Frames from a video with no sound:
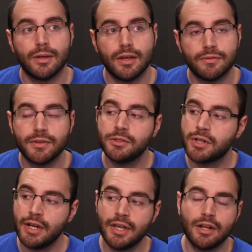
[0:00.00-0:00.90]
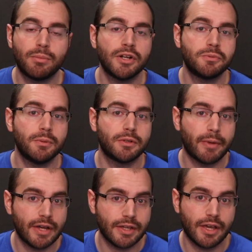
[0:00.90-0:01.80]
if they're trying to get a bunch of people to
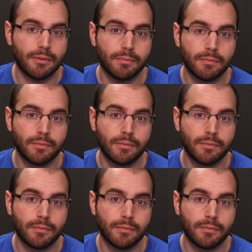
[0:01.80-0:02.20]
buy the game,